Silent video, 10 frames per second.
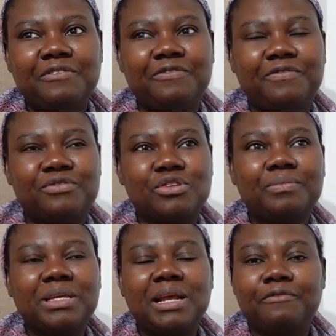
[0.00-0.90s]
If
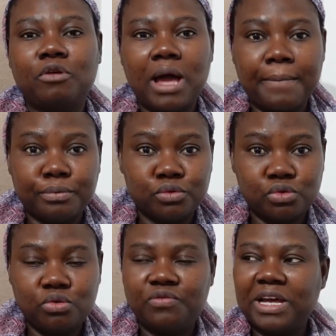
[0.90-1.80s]
something have not happened
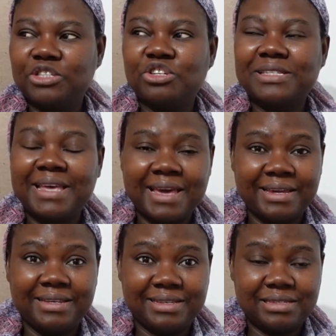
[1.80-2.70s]
to you, if you are just
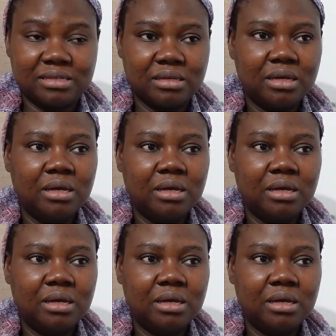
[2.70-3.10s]
hearing it.